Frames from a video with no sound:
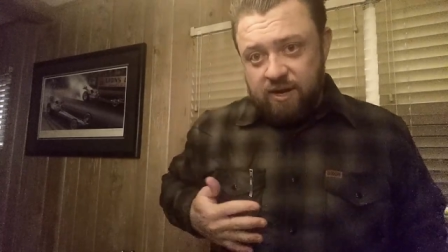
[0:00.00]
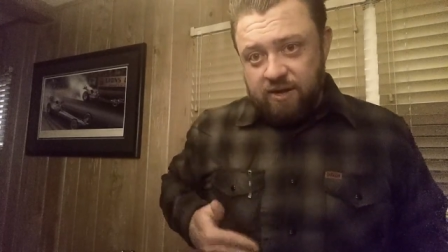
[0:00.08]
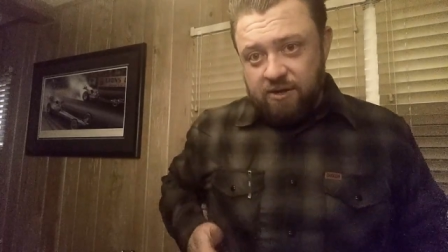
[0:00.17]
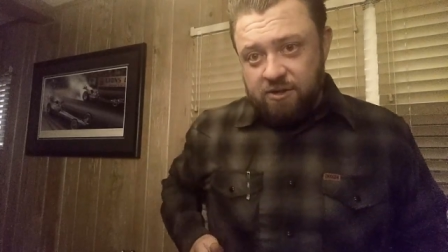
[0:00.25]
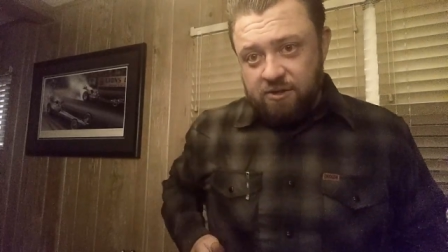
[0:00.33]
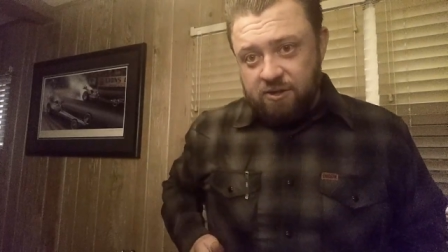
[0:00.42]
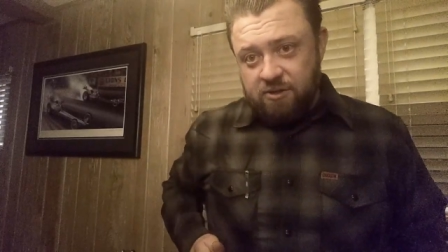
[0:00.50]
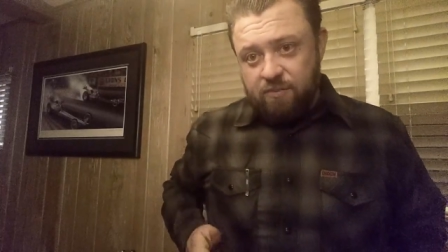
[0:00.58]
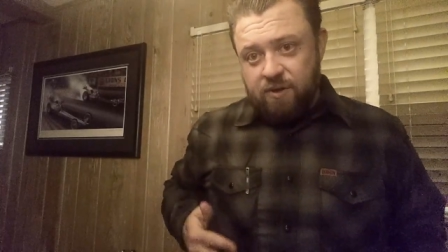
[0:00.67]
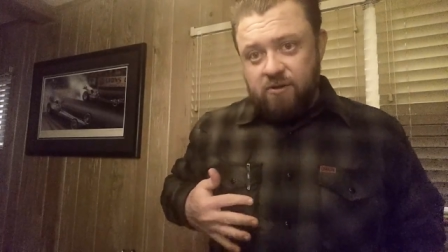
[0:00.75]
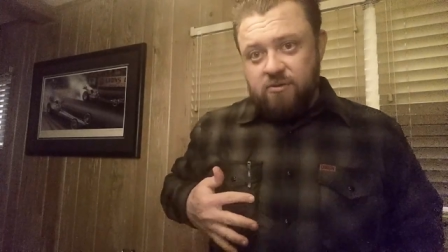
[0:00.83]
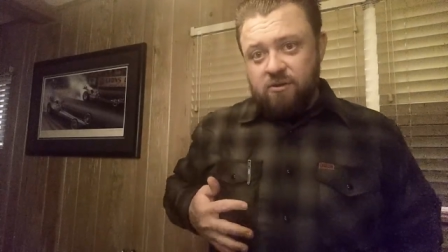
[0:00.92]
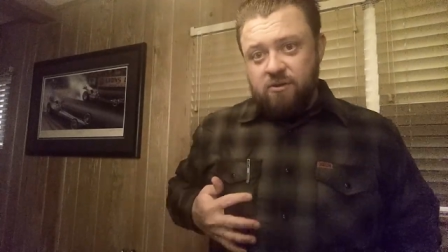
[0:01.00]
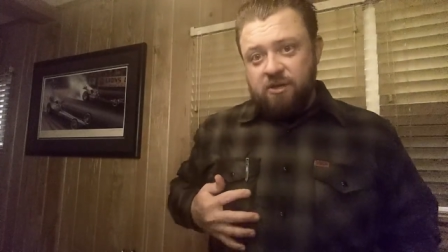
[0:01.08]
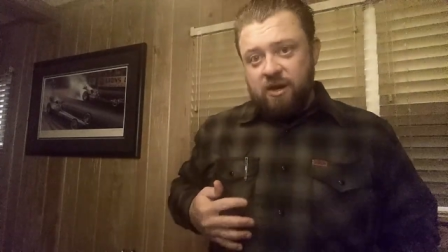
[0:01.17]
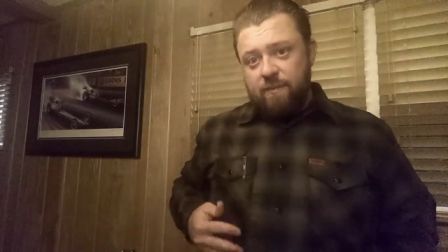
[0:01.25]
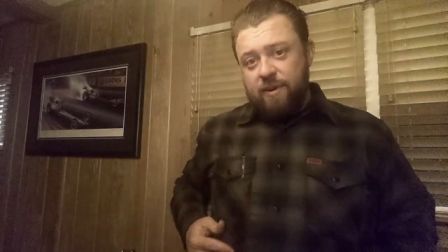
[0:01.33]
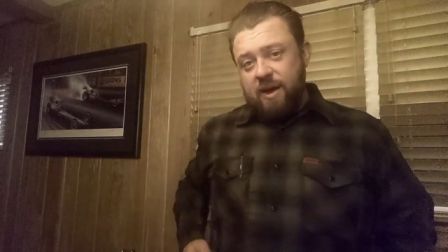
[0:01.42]
kind of just disappears.
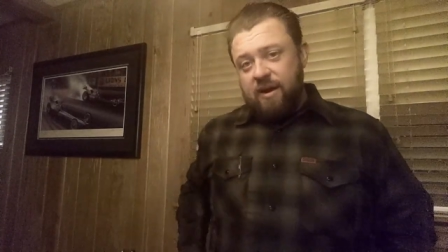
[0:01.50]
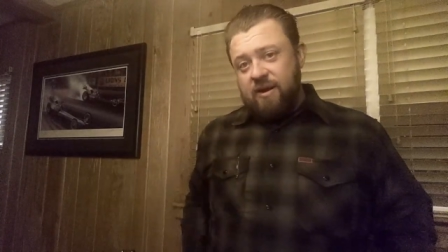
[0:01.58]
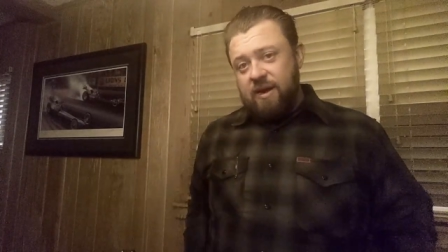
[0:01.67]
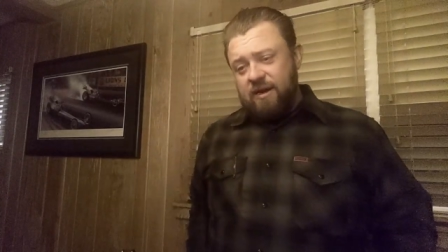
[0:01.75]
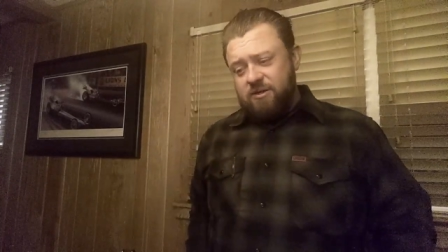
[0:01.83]
Looks like a pen.